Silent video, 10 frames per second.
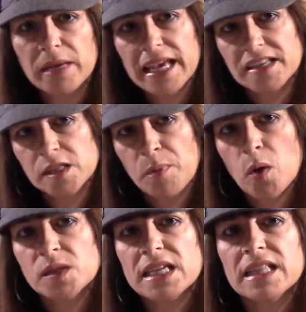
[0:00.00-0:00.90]

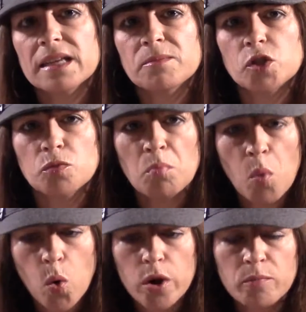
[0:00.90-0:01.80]
exposing them to
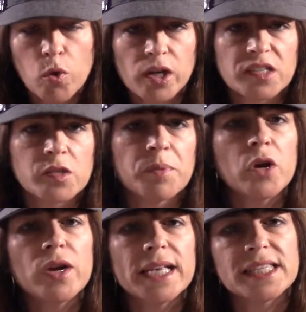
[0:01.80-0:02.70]
more and more
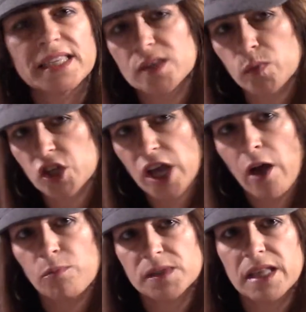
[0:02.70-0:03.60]
experiences, which
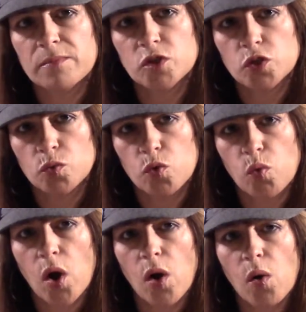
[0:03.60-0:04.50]
helps them to
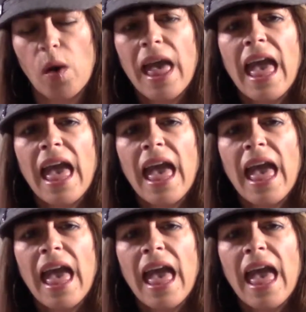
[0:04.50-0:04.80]
grow.